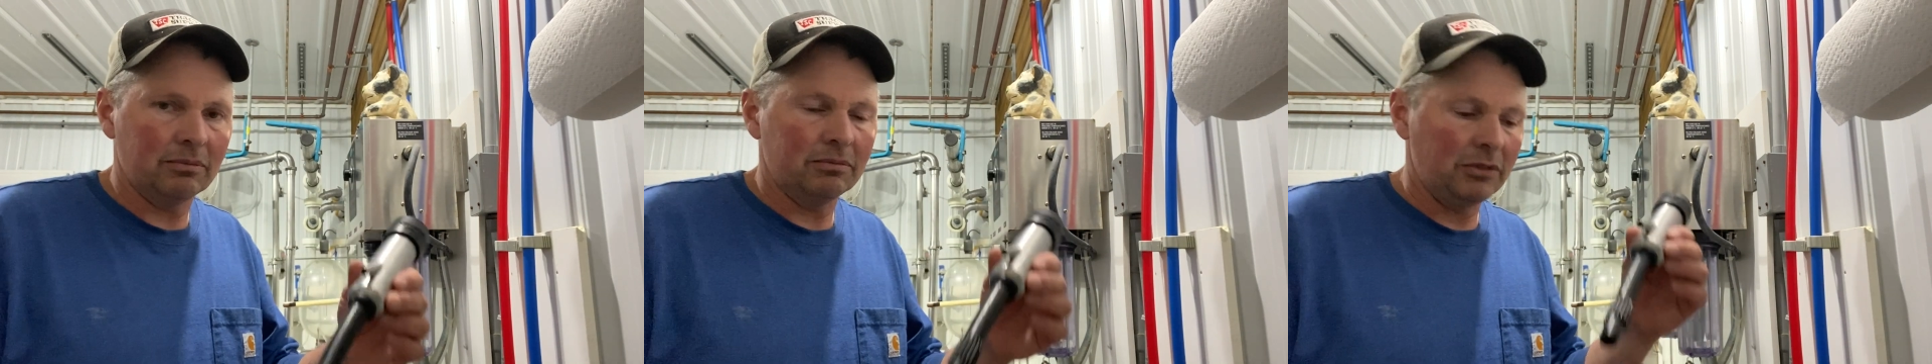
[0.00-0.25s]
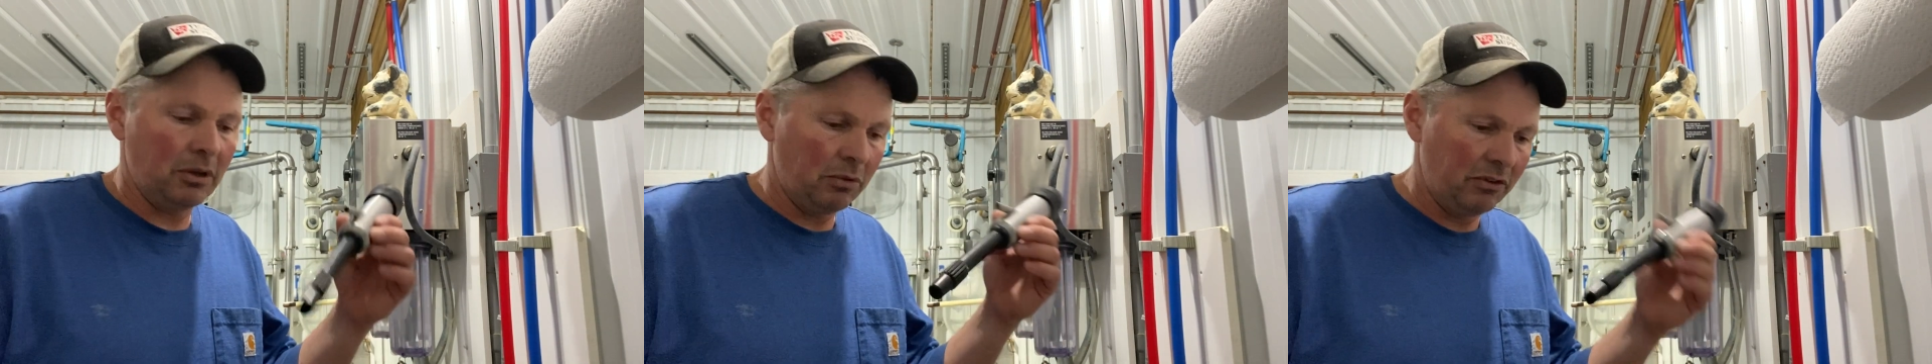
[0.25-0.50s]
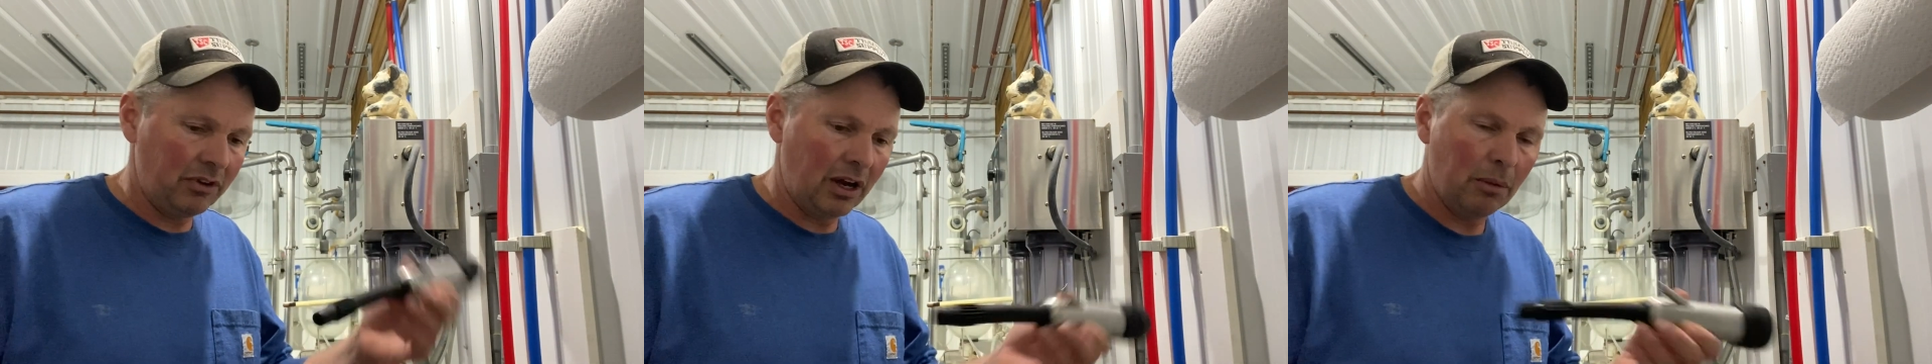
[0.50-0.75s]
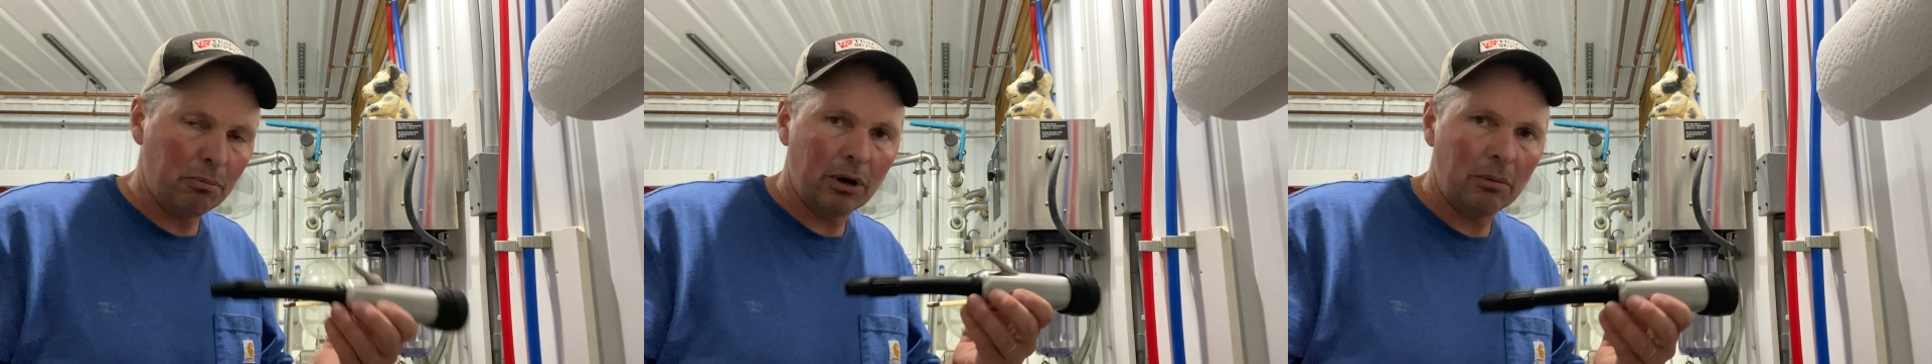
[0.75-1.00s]
Then we've got to
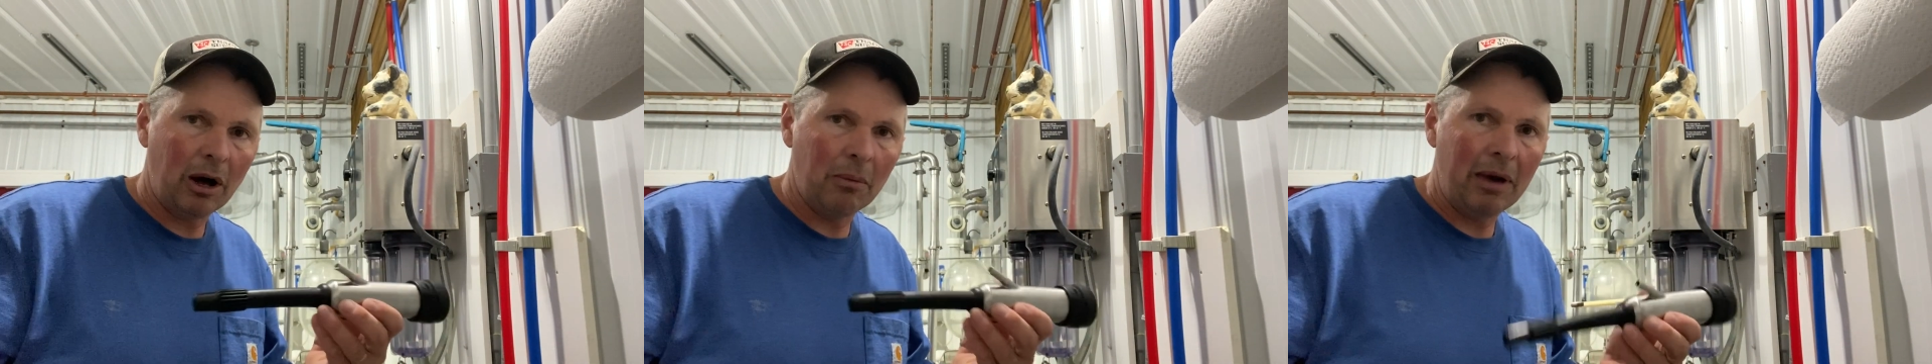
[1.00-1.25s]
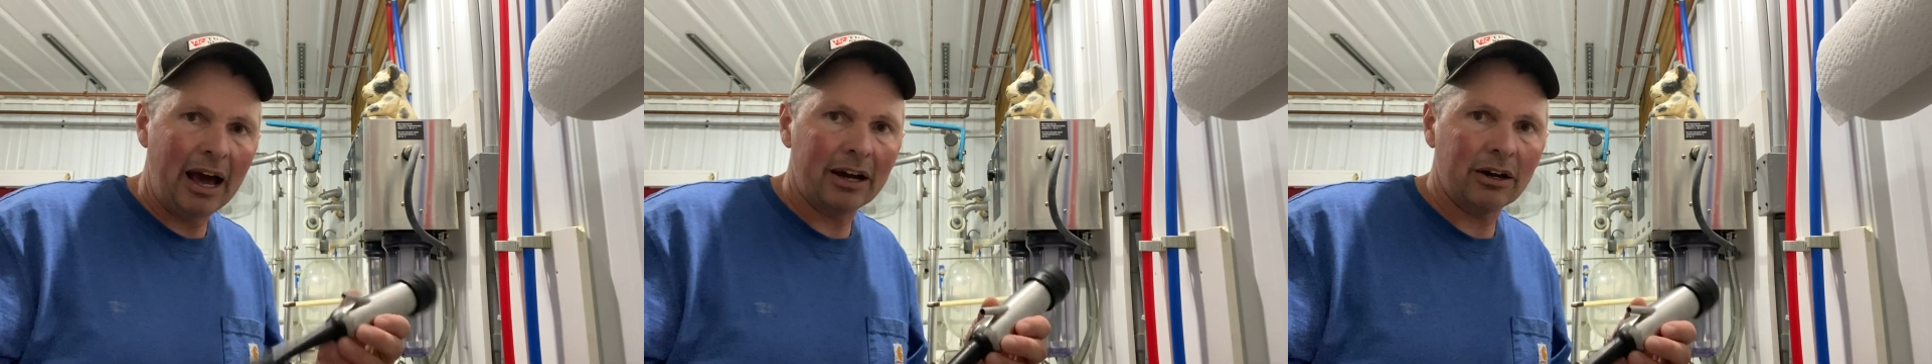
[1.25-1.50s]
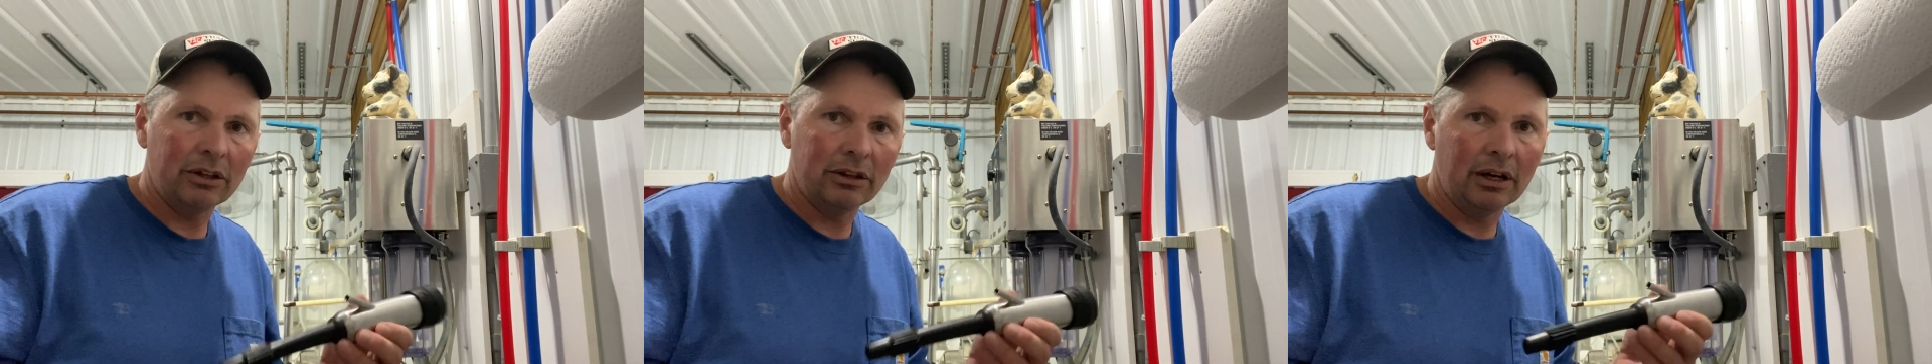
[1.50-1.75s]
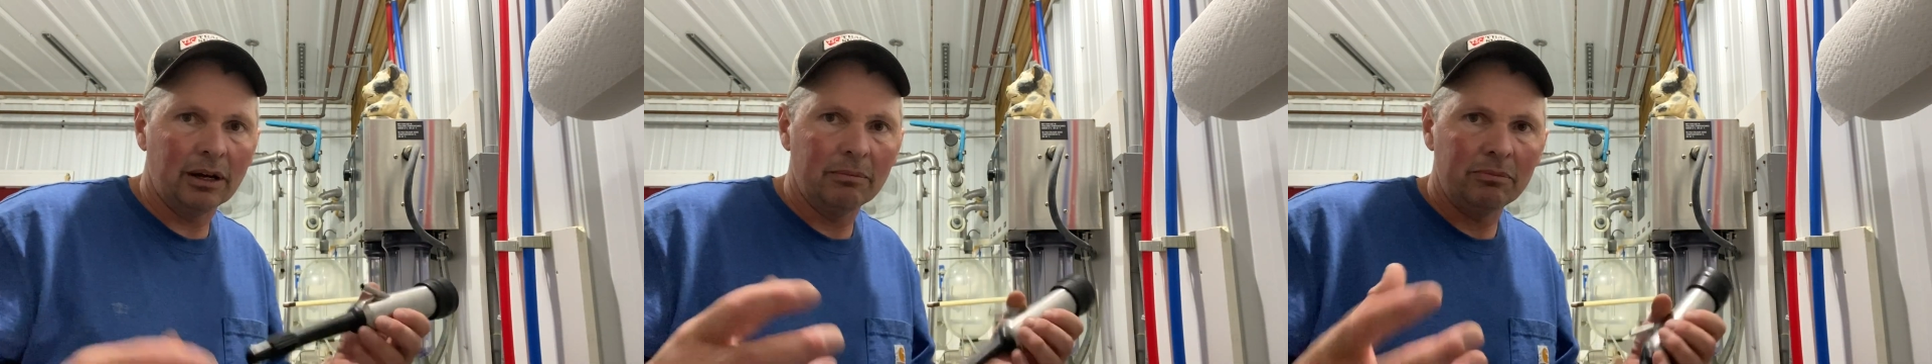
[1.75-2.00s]
put them all back on
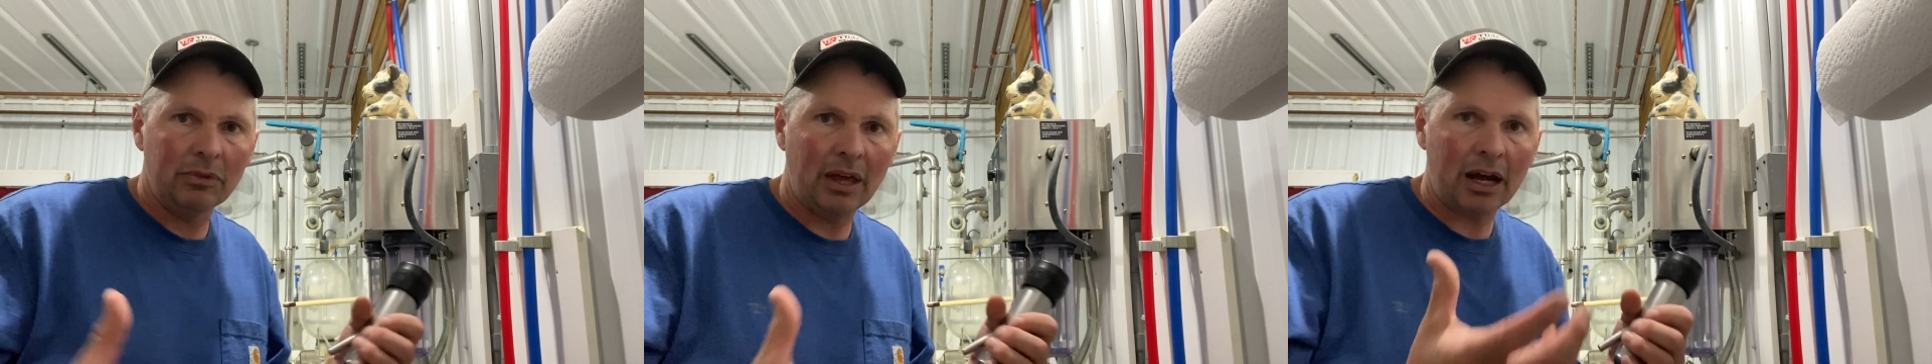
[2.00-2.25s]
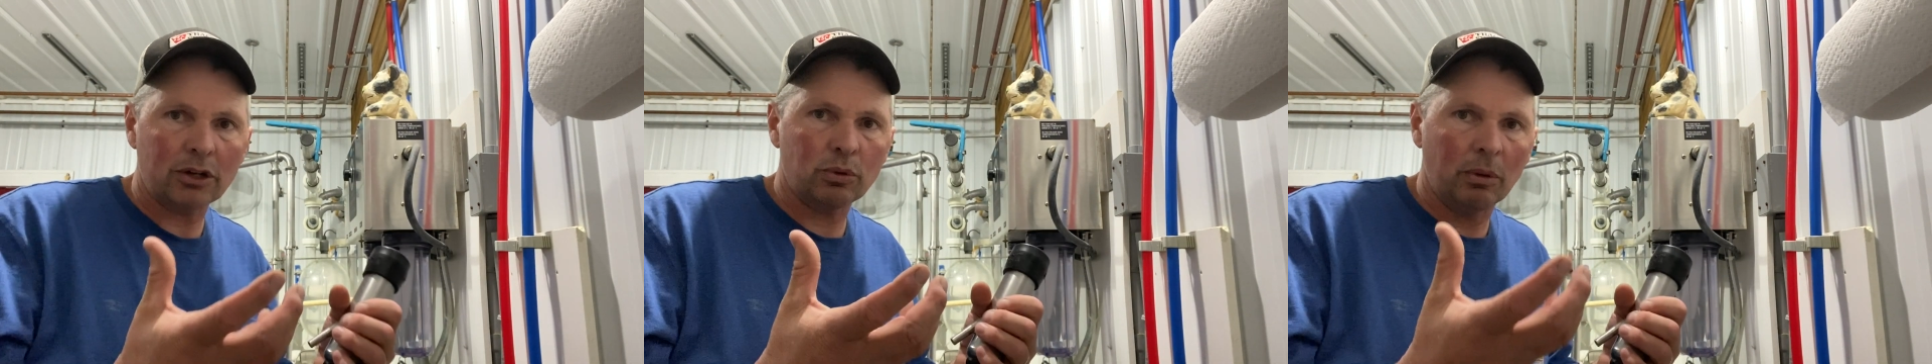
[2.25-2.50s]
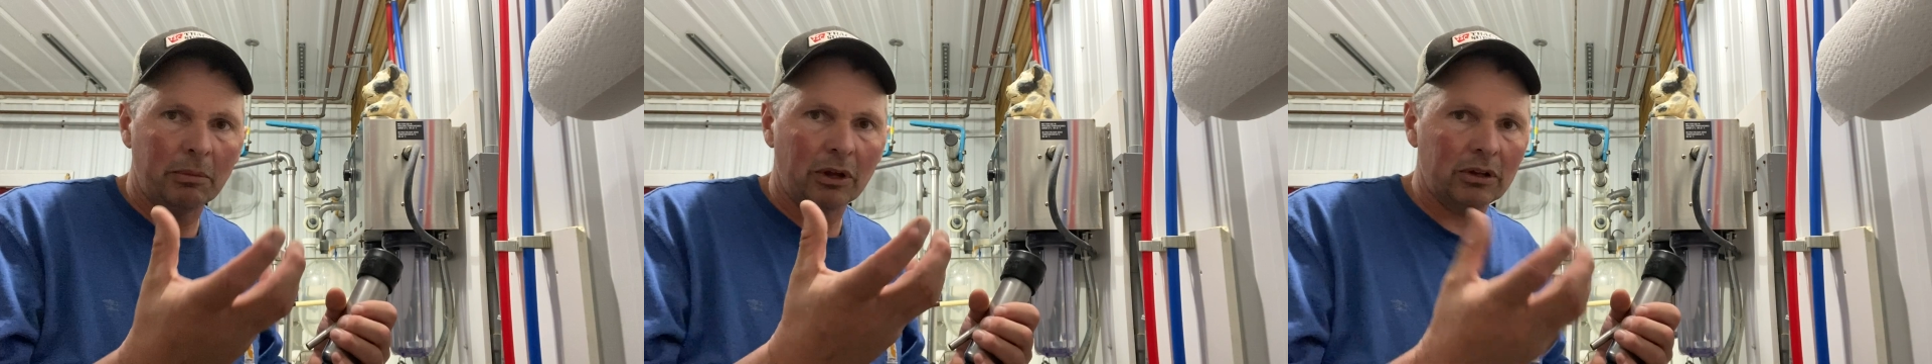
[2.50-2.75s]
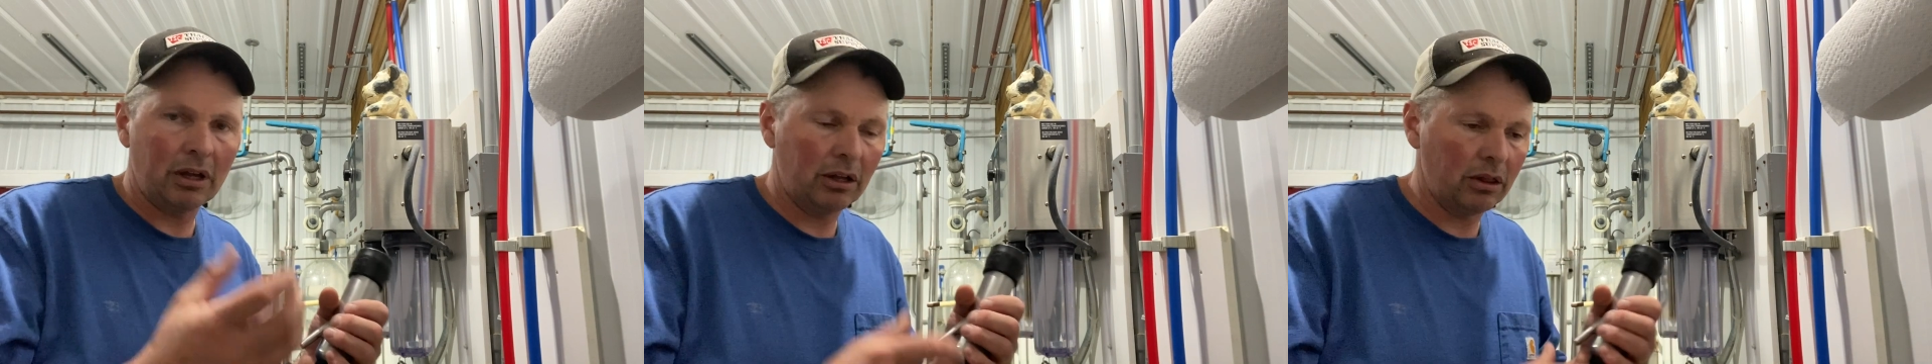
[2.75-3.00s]
the actual
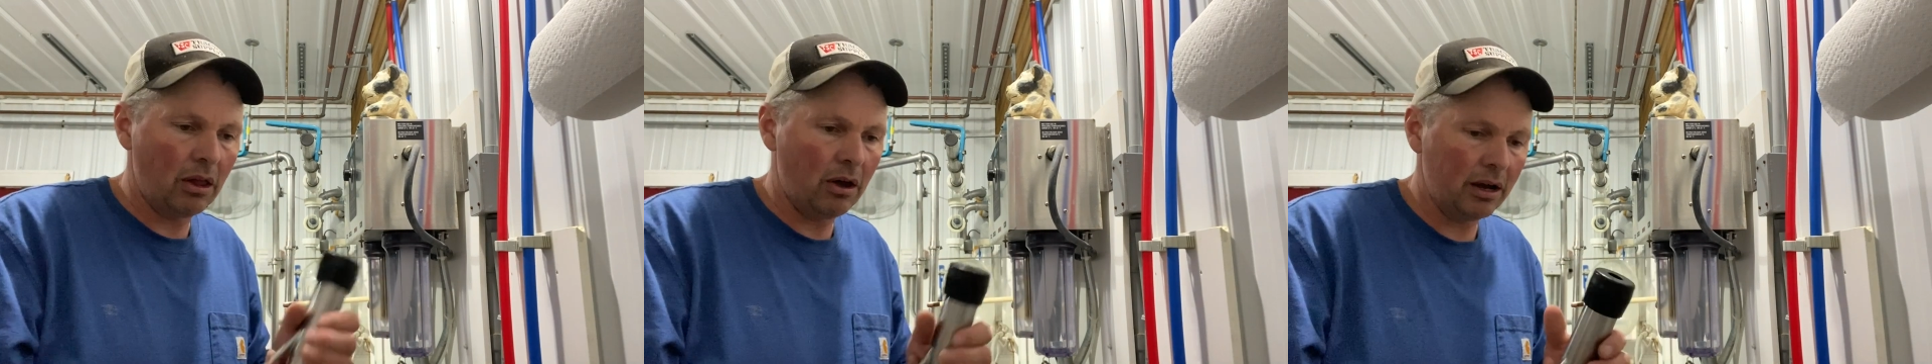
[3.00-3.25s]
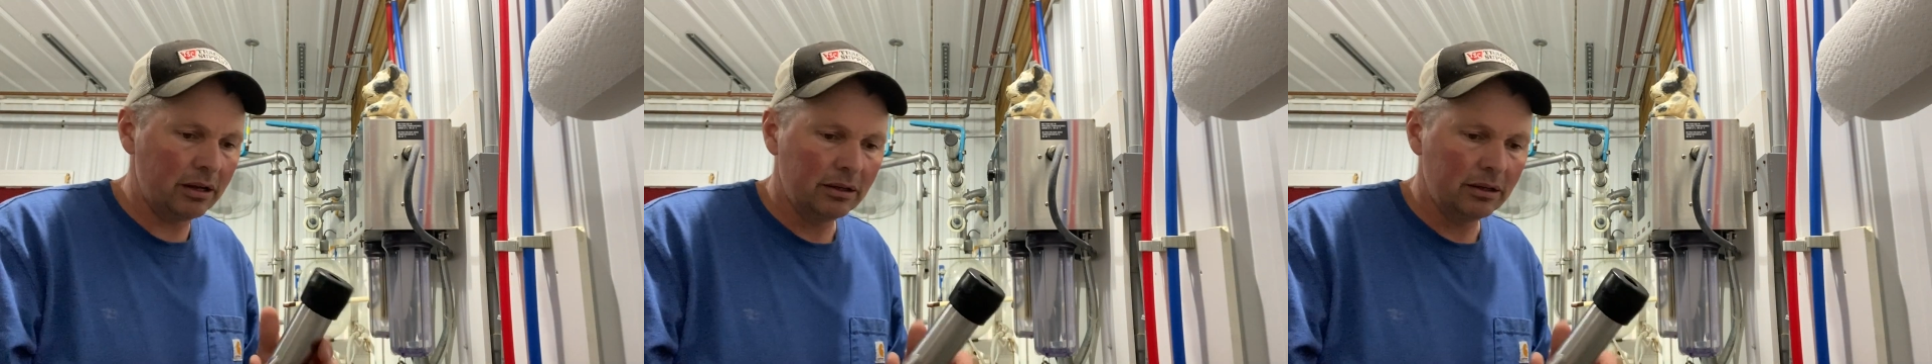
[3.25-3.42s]
milking claw,